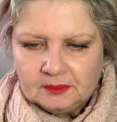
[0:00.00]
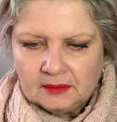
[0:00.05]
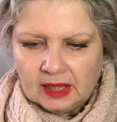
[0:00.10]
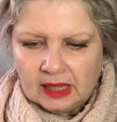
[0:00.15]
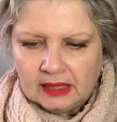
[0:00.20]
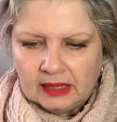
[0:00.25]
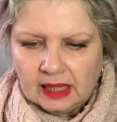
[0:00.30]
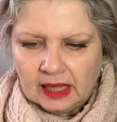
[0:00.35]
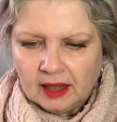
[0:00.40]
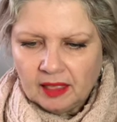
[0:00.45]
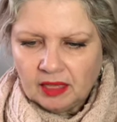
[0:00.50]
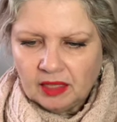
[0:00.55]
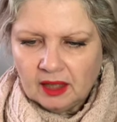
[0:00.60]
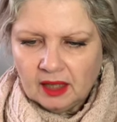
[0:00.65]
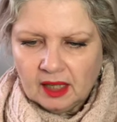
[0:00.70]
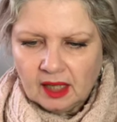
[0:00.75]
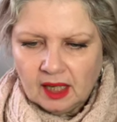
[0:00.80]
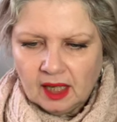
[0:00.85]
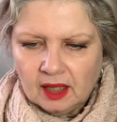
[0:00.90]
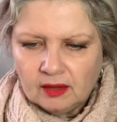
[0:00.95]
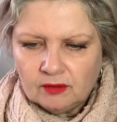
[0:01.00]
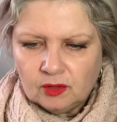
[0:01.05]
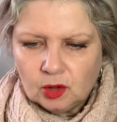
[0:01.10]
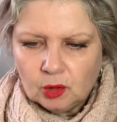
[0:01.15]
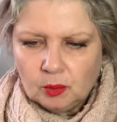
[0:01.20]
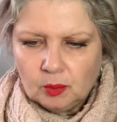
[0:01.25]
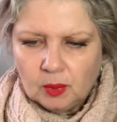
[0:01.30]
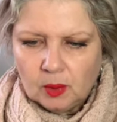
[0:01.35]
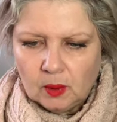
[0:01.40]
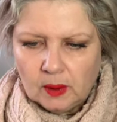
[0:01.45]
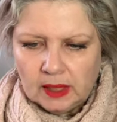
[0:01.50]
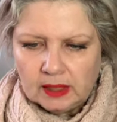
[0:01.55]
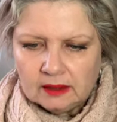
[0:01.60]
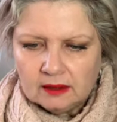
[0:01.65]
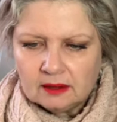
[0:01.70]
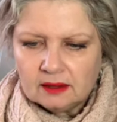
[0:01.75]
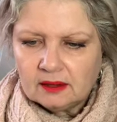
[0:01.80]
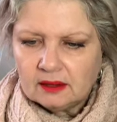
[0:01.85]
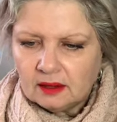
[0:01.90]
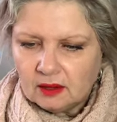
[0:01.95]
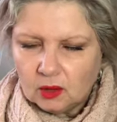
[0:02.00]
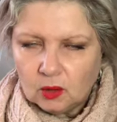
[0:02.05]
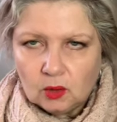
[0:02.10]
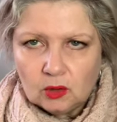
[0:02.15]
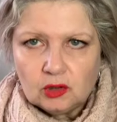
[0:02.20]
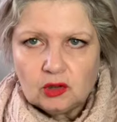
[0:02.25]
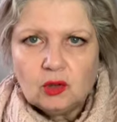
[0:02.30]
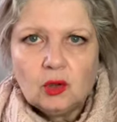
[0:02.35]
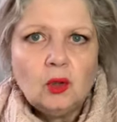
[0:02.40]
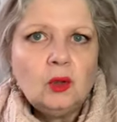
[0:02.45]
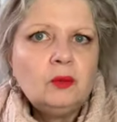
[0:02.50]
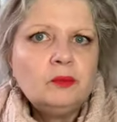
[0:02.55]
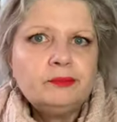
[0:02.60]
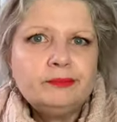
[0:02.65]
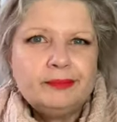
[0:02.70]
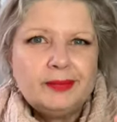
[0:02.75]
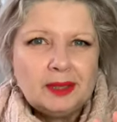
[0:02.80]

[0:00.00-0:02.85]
I think I have the Poet also,